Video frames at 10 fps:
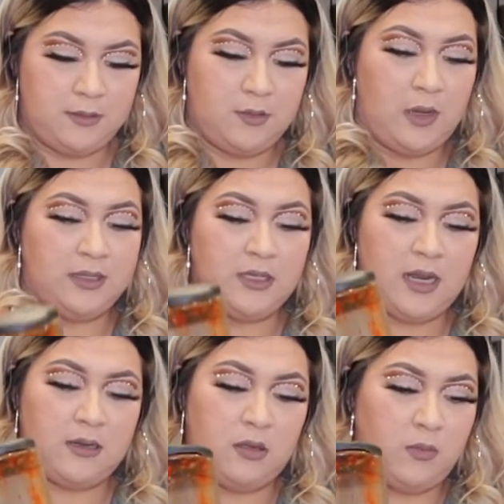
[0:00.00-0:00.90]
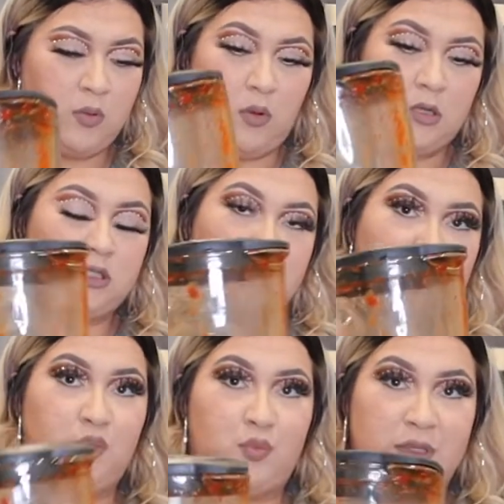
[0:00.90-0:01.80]
so I did add a little bit of water just
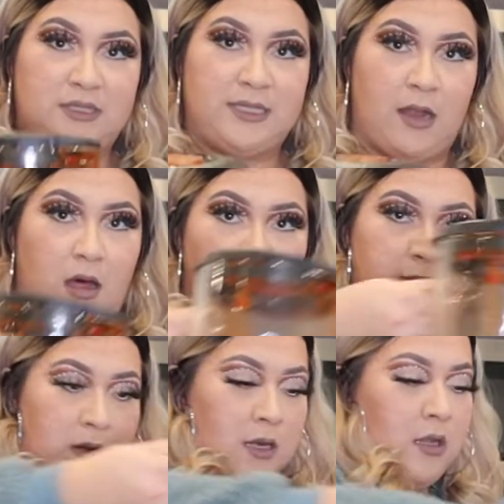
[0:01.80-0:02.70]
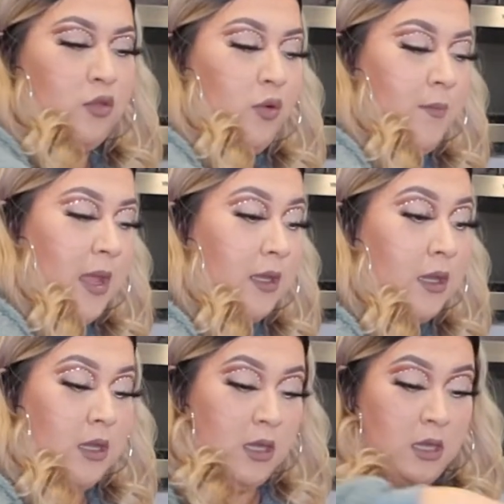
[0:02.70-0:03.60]
to rinse it off, and then I threw it back
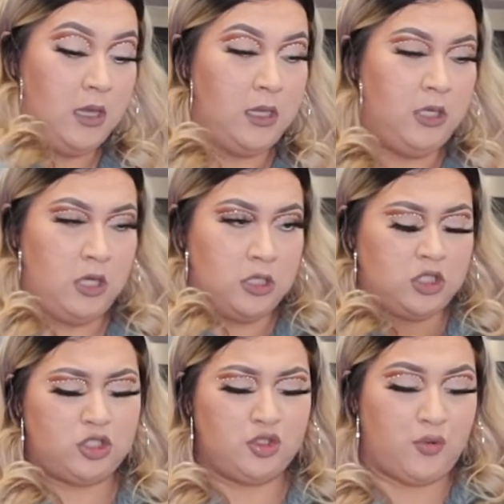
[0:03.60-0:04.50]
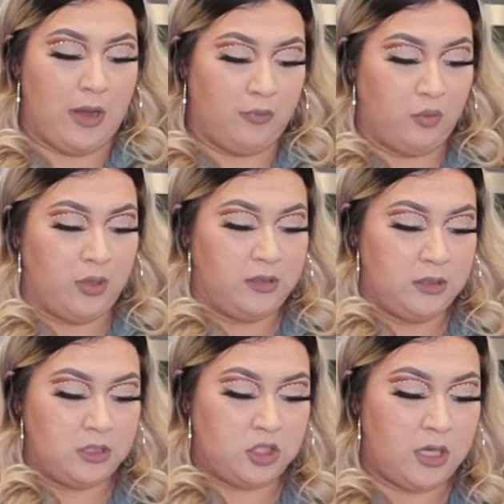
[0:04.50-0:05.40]
in here just to grab the rest of
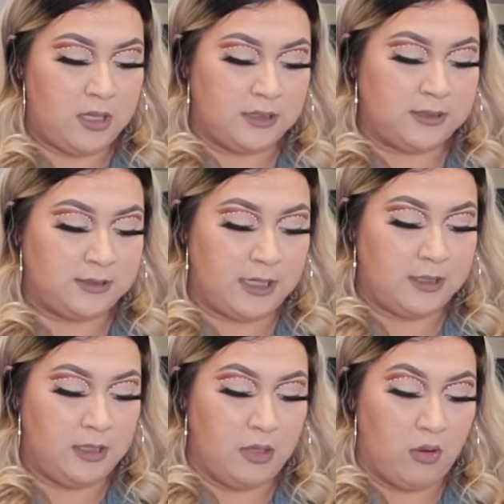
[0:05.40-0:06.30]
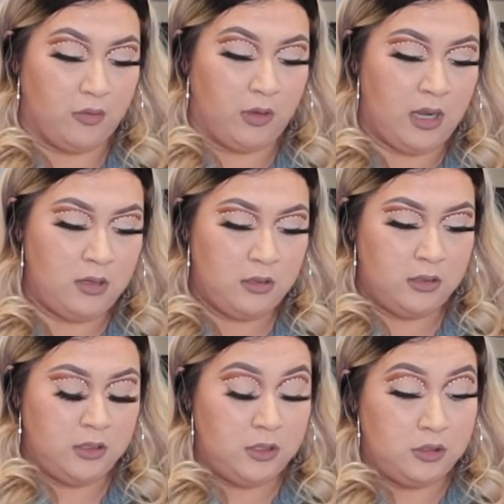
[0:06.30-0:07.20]
the chile that's inside the licuadora.
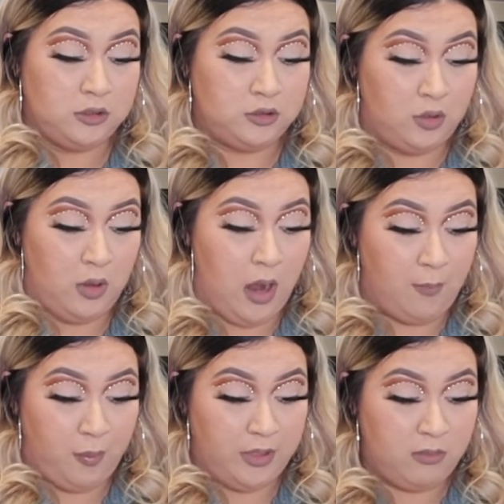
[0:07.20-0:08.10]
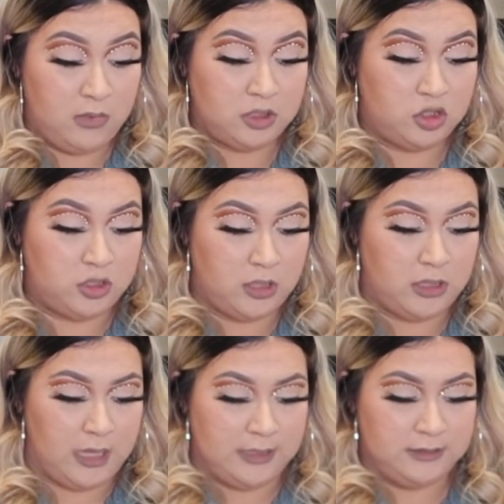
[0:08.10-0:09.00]
So I'm pretty much done,
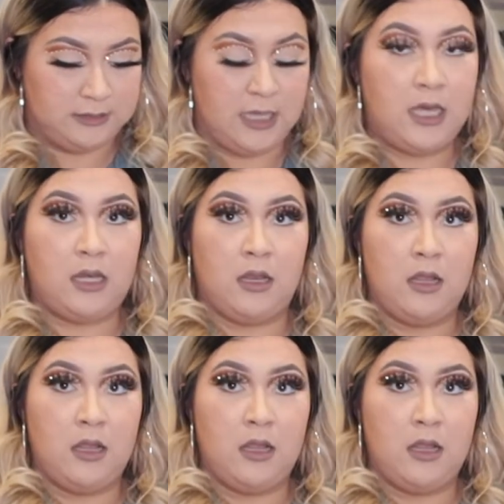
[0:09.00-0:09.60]
guys, and